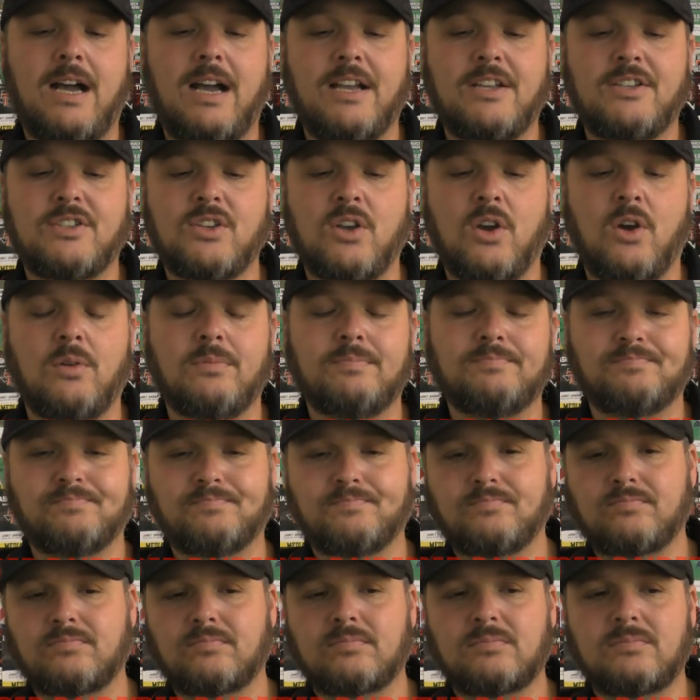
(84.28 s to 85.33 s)
So
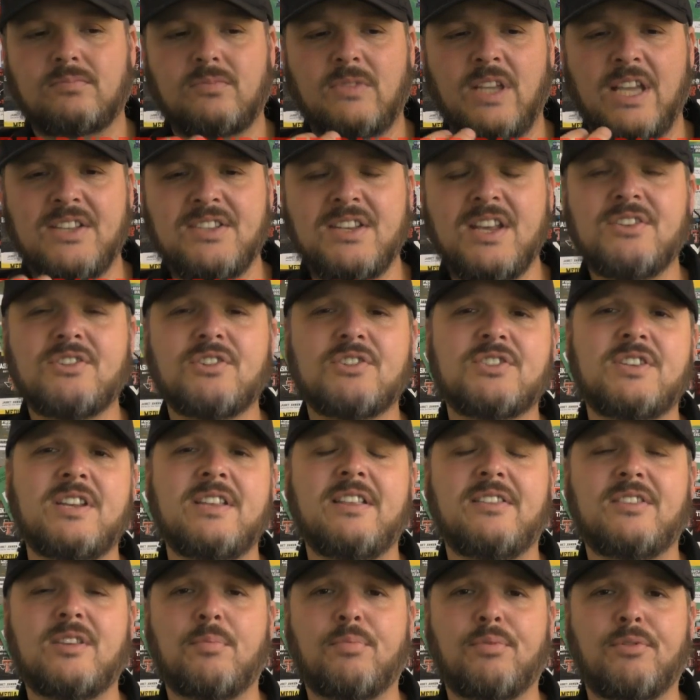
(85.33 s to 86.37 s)
it's interesting
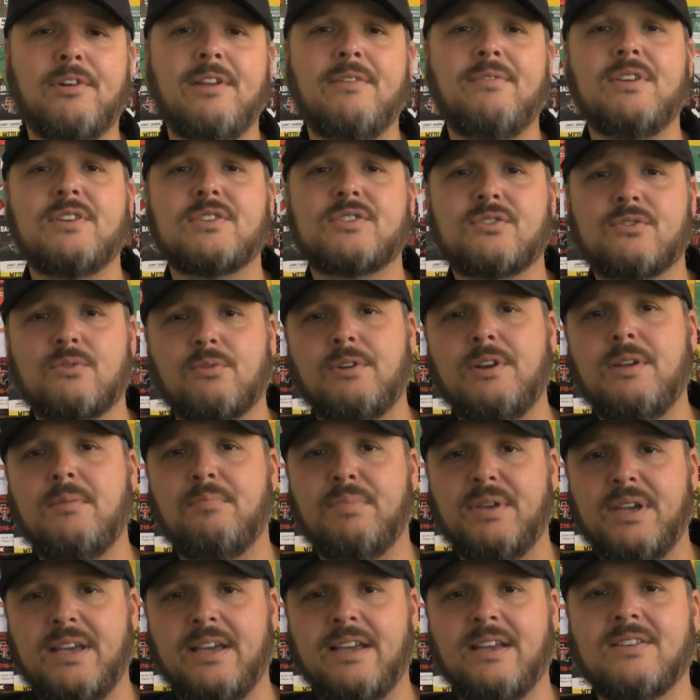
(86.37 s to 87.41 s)
that the previous three
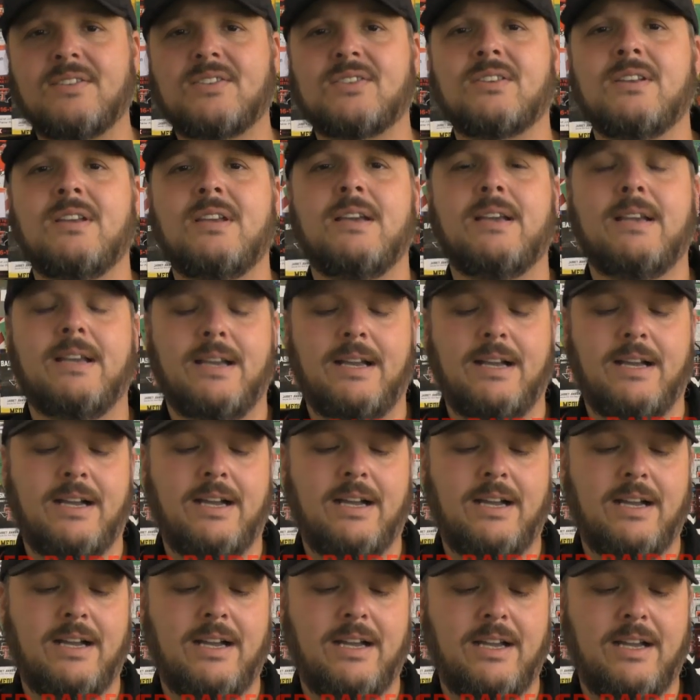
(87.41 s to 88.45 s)
bigs,
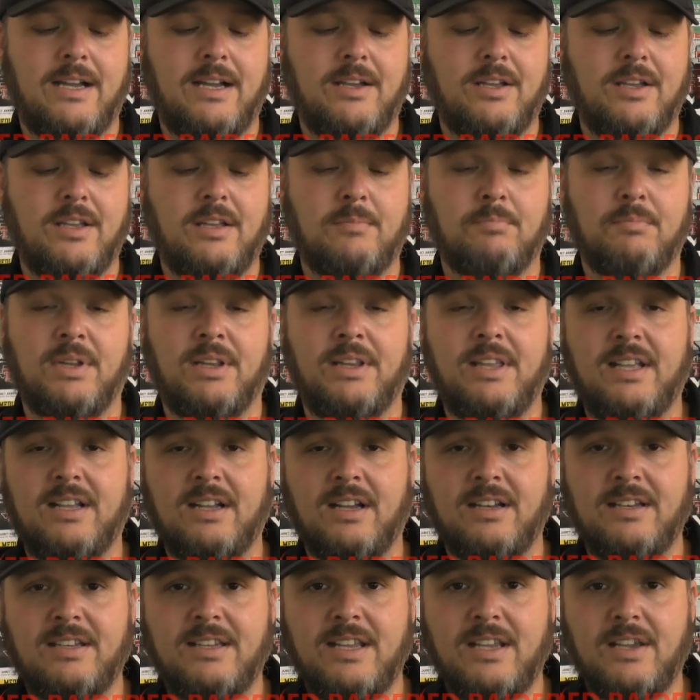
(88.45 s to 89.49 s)
Malik
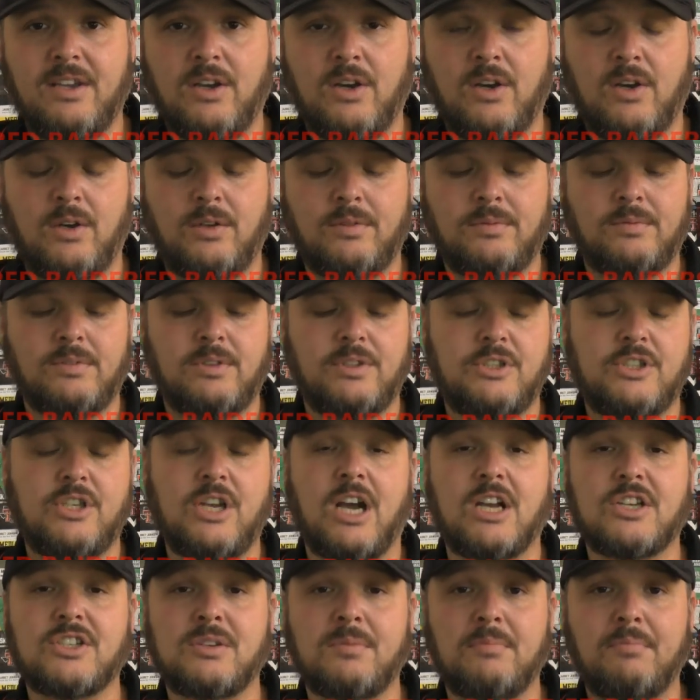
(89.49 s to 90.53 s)
Ondigo,
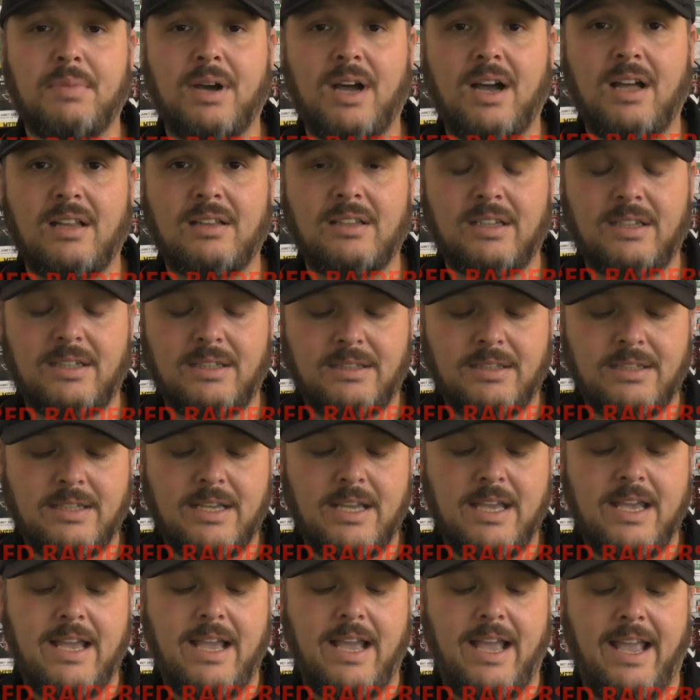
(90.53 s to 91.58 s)
Josh Mbala,
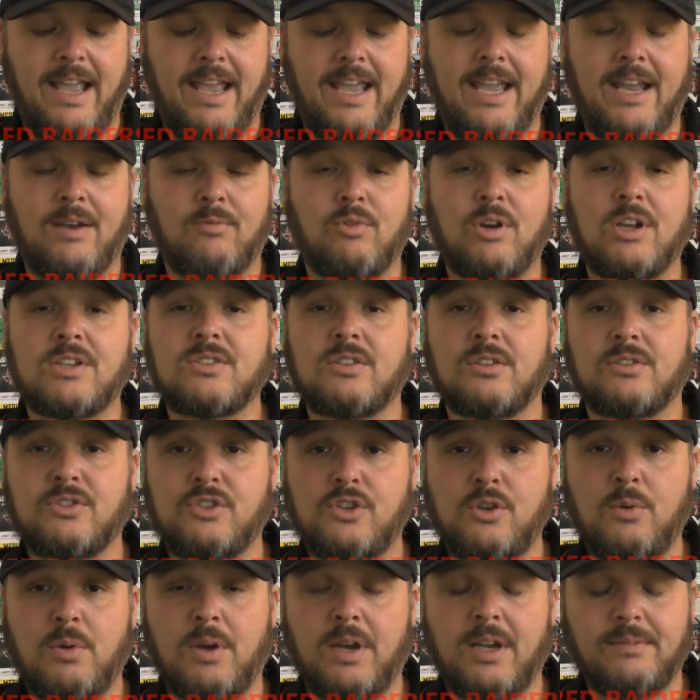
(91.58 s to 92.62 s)
and Russell
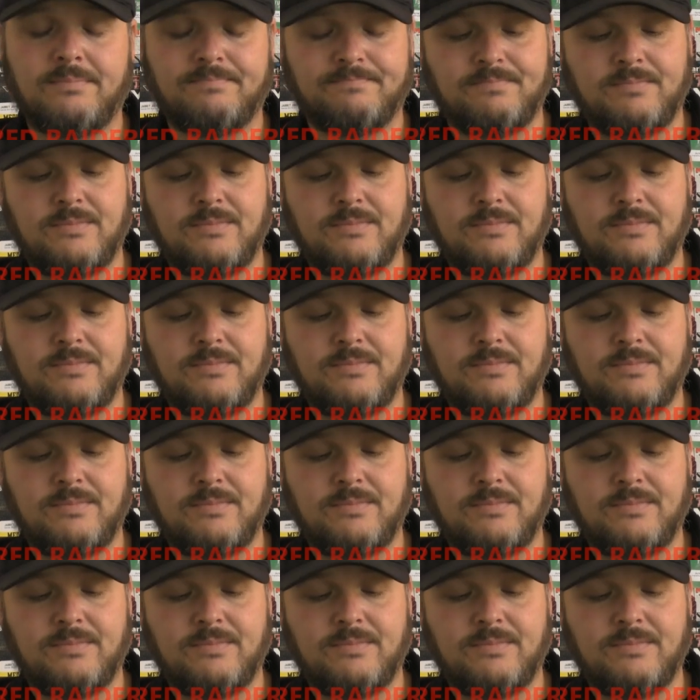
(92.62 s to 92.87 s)
Chewy,